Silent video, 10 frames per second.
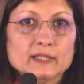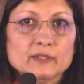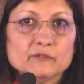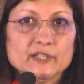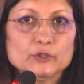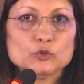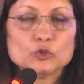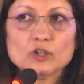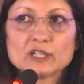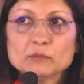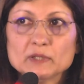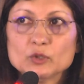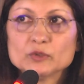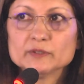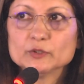when you talk
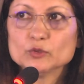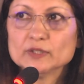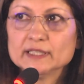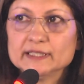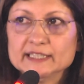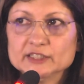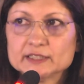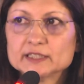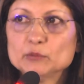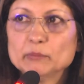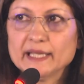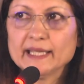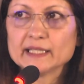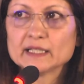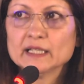about, you know, a digital
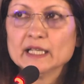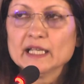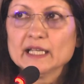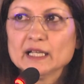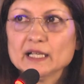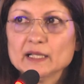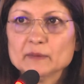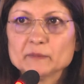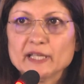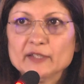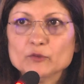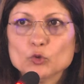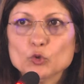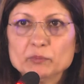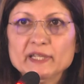bank and
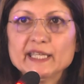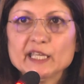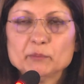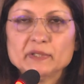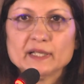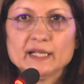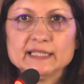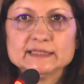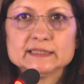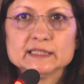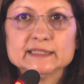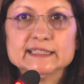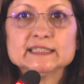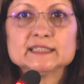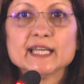opening APIs,
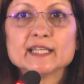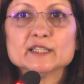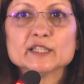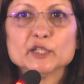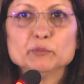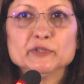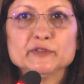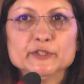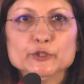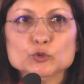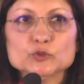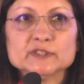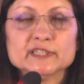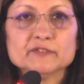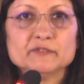this cycle can be
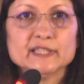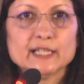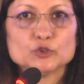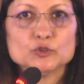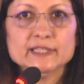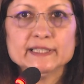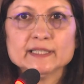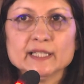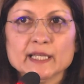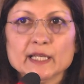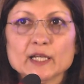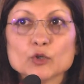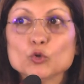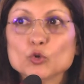reduced if we actually go